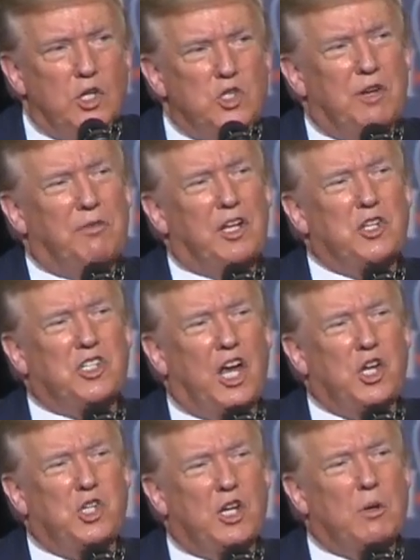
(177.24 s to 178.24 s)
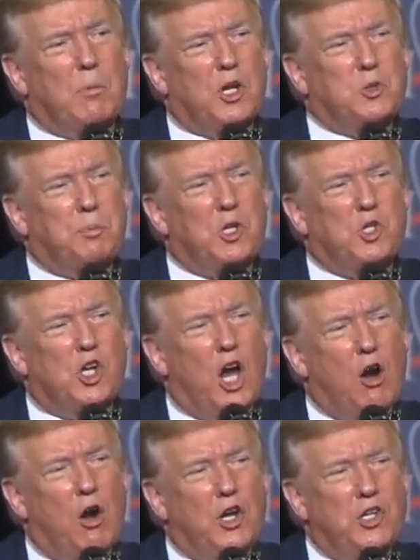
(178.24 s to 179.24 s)
Civilization must be
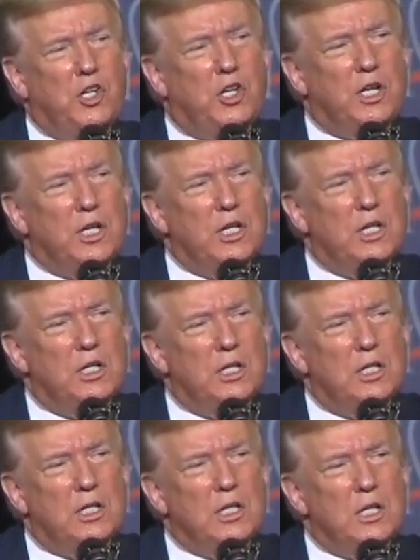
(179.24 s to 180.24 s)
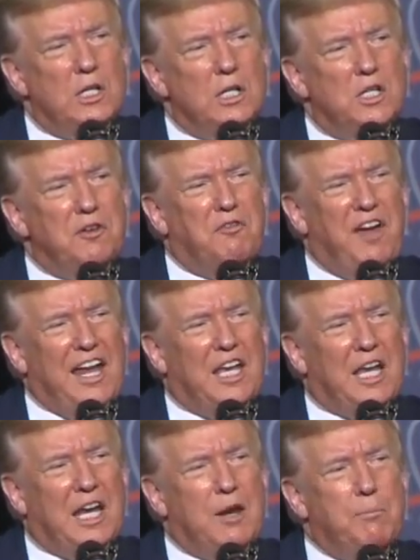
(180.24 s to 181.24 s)
cherished,
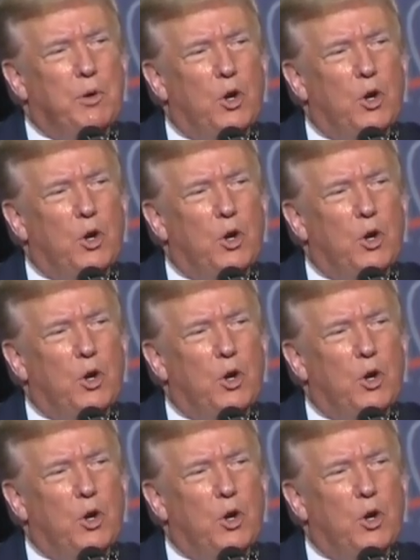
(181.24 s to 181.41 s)
defended, and